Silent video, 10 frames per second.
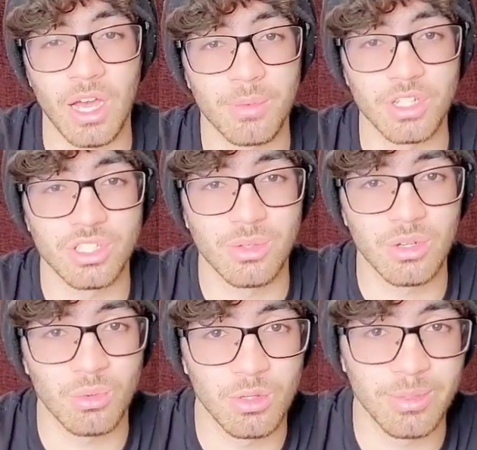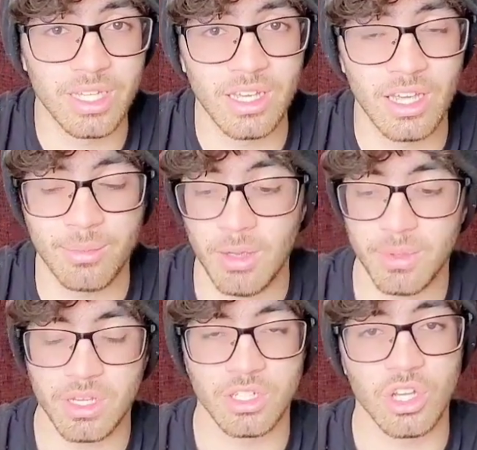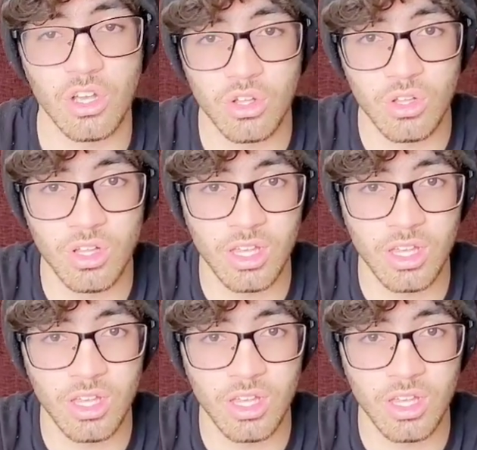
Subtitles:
I'm not sure what it will be yet. It might be a jungle.